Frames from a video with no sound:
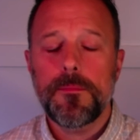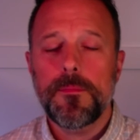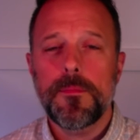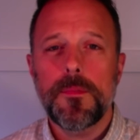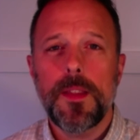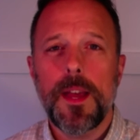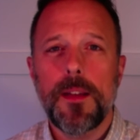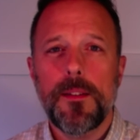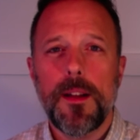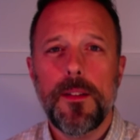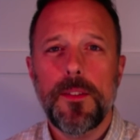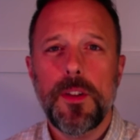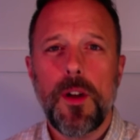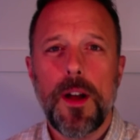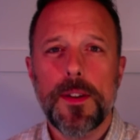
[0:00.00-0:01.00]
that
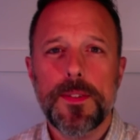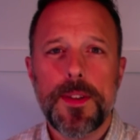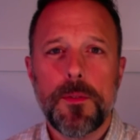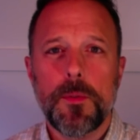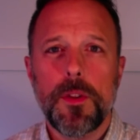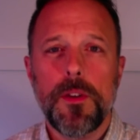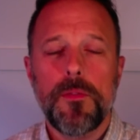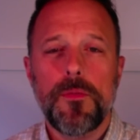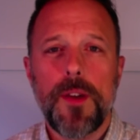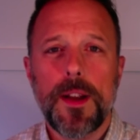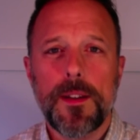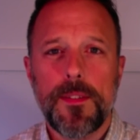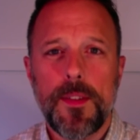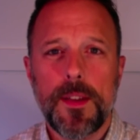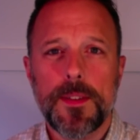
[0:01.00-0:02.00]
how does that really
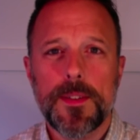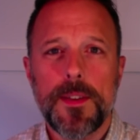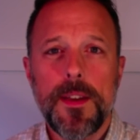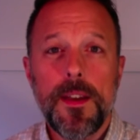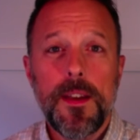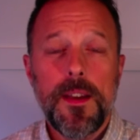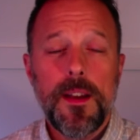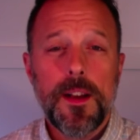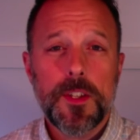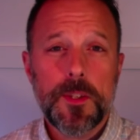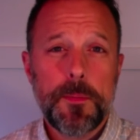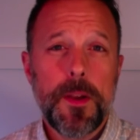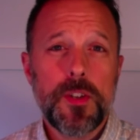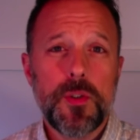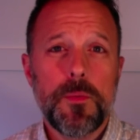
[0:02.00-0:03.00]
affect things,
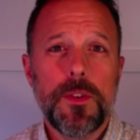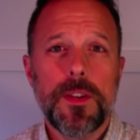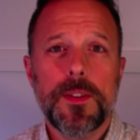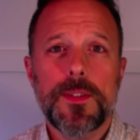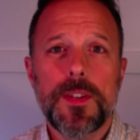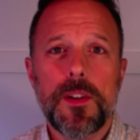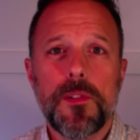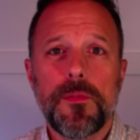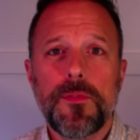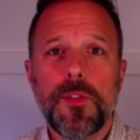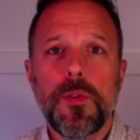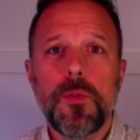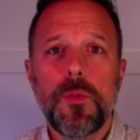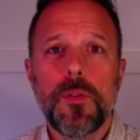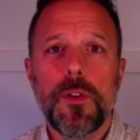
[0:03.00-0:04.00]
especially when you consider
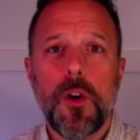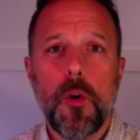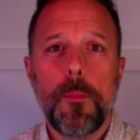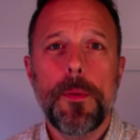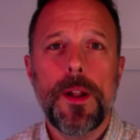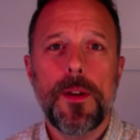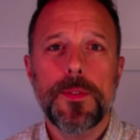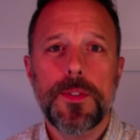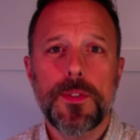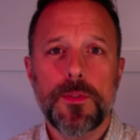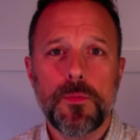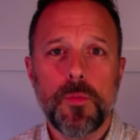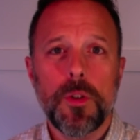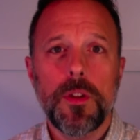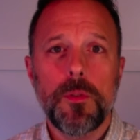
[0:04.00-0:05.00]
few open houses
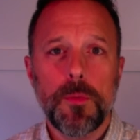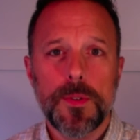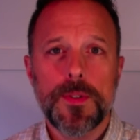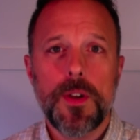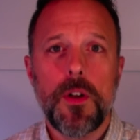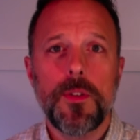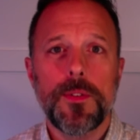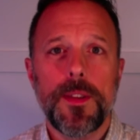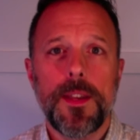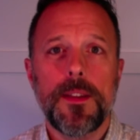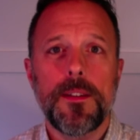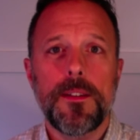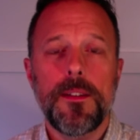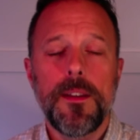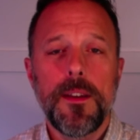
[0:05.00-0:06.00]
really result
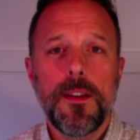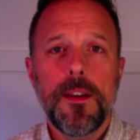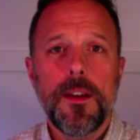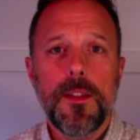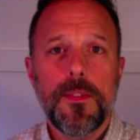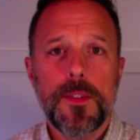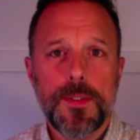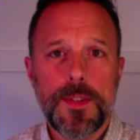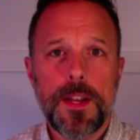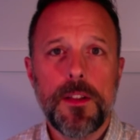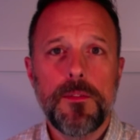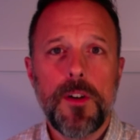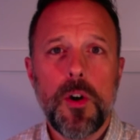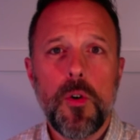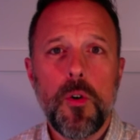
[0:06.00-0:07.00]
in the sale
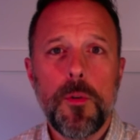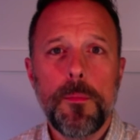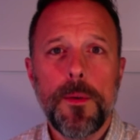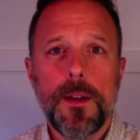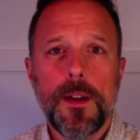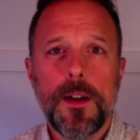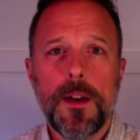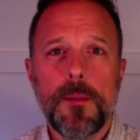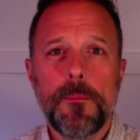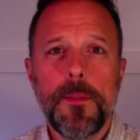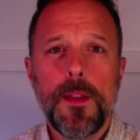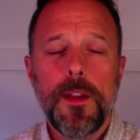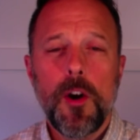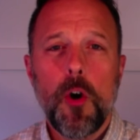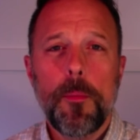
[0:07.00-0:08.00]
of a home.
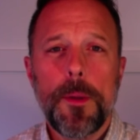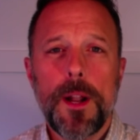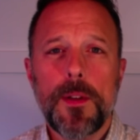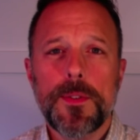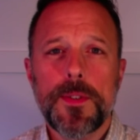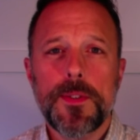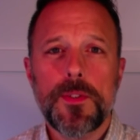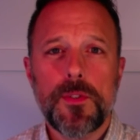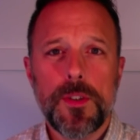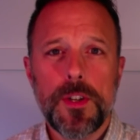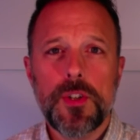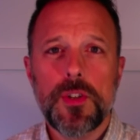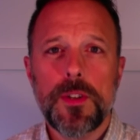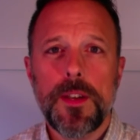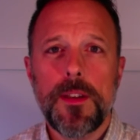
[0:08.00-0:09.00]
Open houses
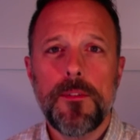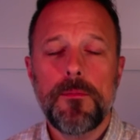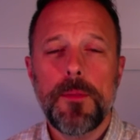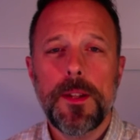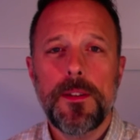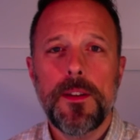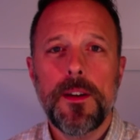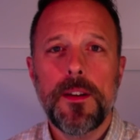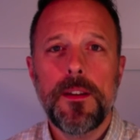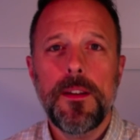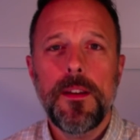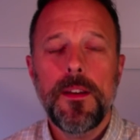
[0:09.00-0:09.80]
traditionally have been done